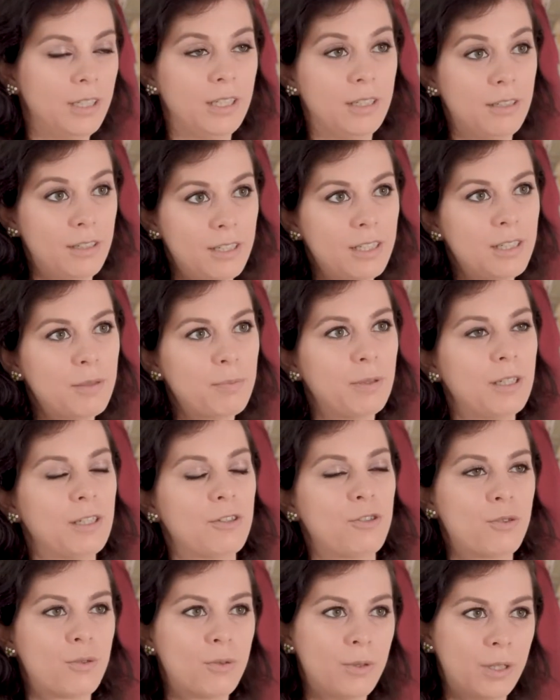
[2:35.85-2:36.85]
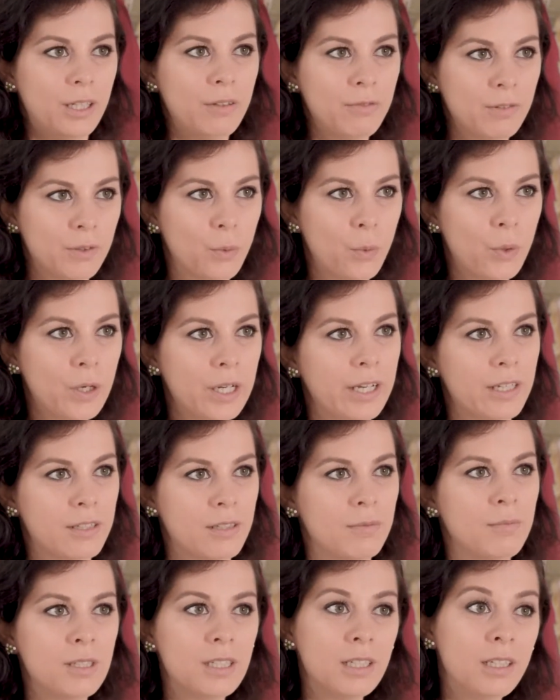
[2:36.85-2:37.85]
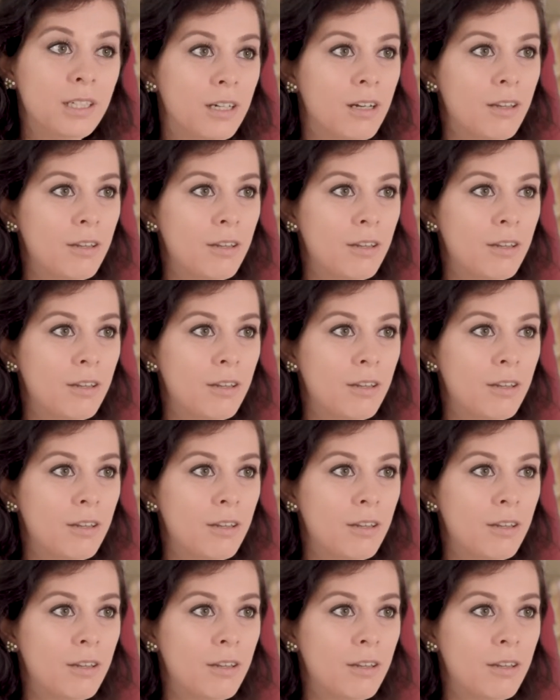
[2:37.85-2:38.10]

intense pleasure or even orgasms in